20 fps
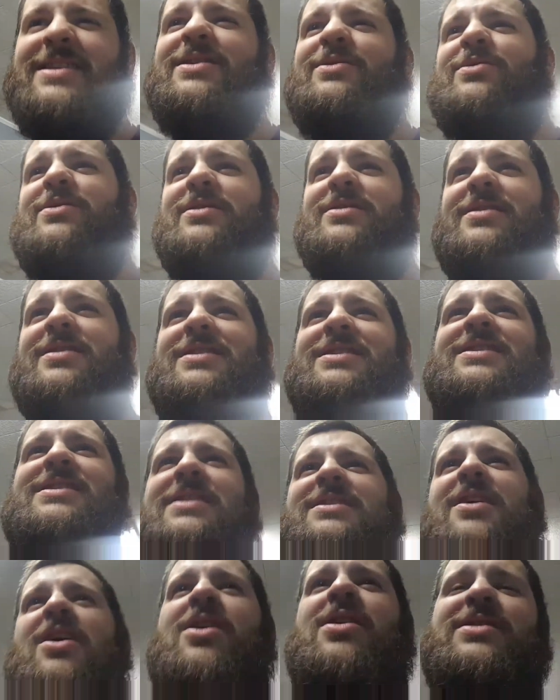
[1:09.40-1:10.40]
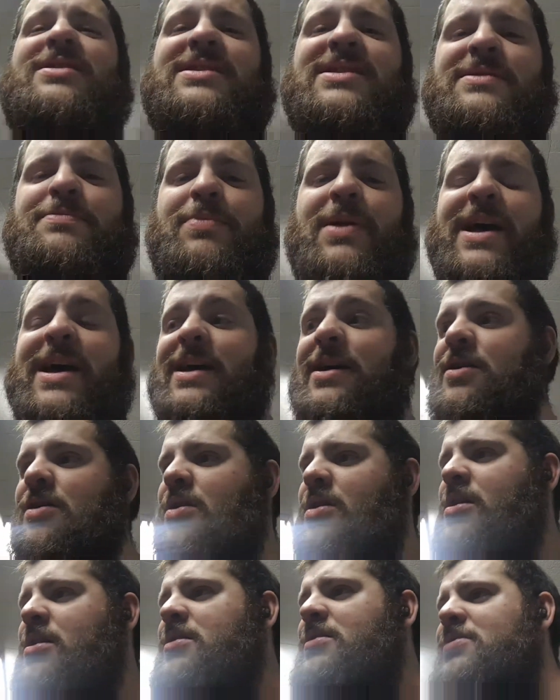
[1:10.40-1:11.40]
They weren't on display at
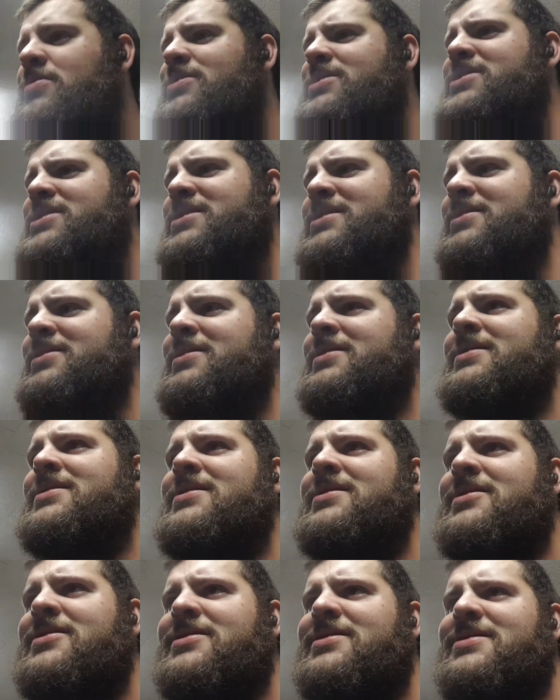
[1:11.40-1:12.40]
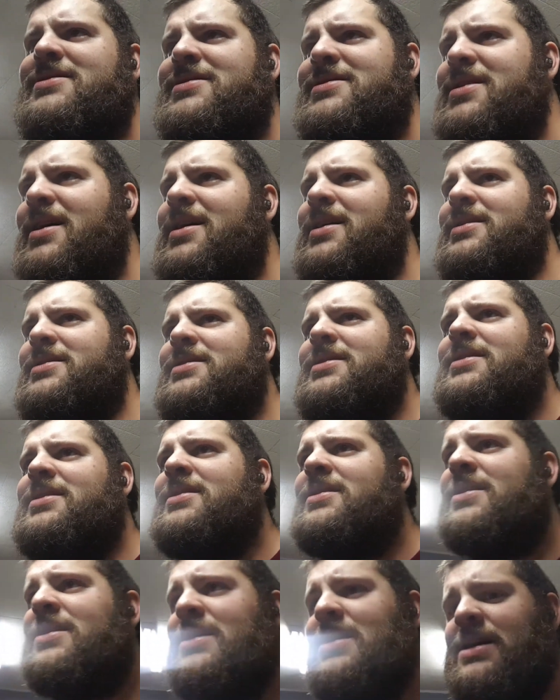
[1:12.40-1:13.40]
all, which sucked.
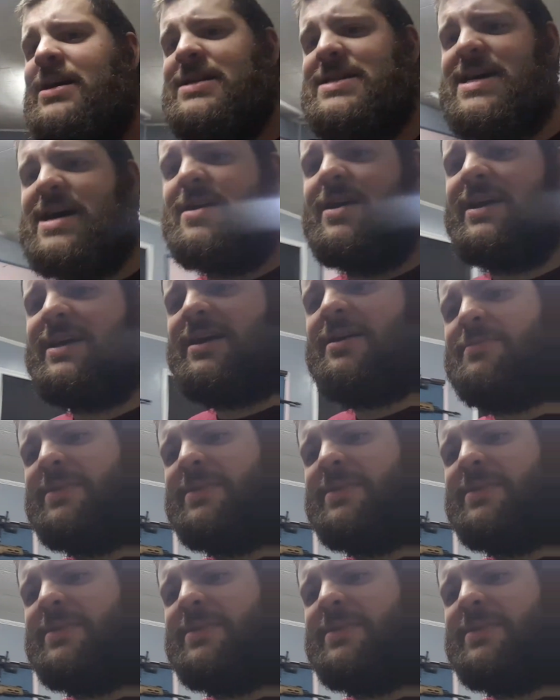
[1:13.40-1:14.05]
Now I got